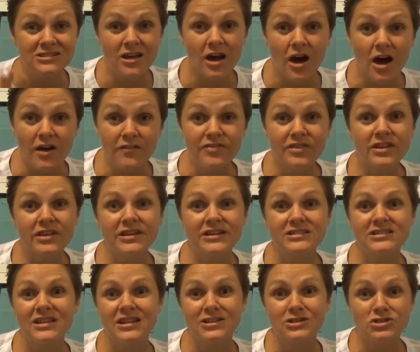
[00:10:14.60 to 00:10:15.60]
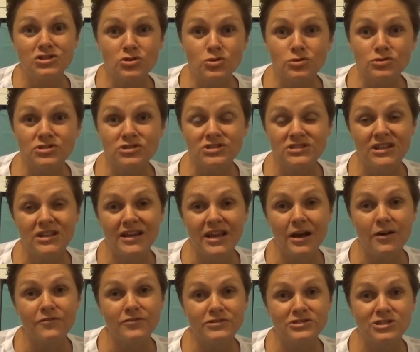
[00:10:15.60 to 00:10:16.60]
off the list that the schools are sending
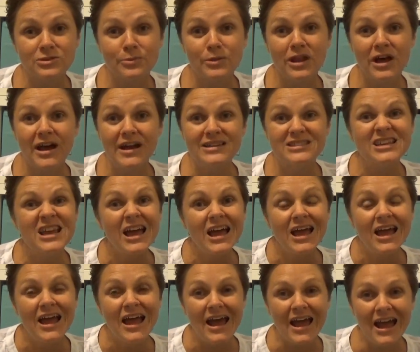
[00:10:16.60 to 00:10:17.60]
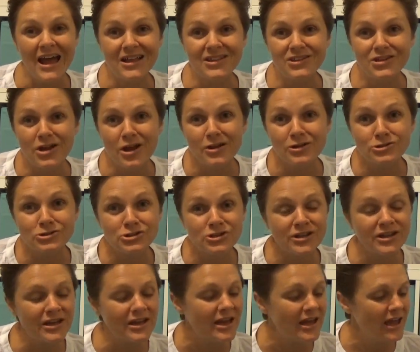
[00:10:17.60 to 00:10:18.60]
out for supplies at the Dollar
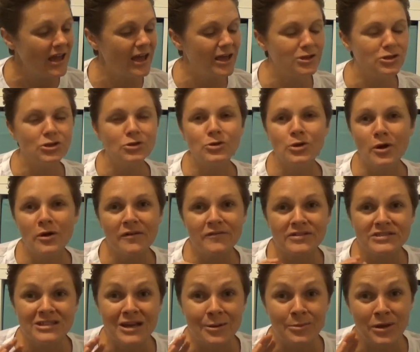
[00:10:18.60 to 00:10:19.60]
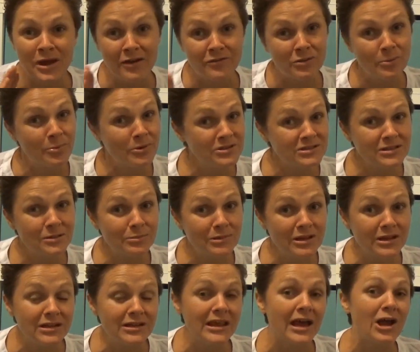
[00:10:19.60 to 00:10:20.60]
Tree and you know every time you have to put
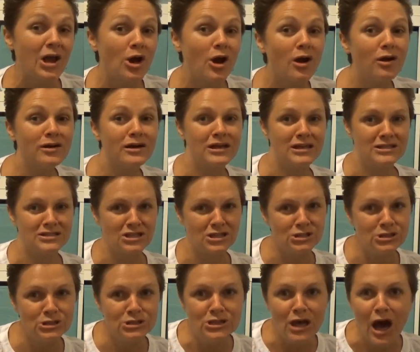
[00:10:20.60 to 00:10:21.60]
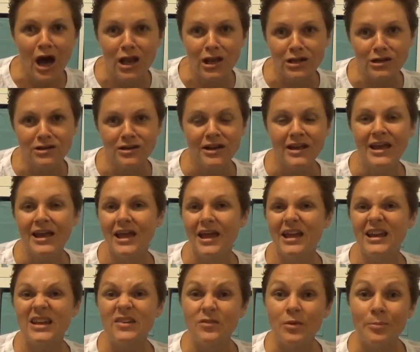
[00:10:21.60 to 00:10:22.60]
something in that cart, it's a dollar.
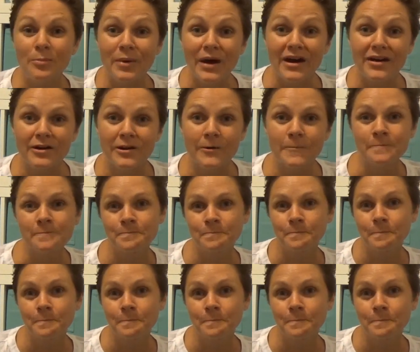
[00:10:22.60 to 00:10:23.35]
And even better,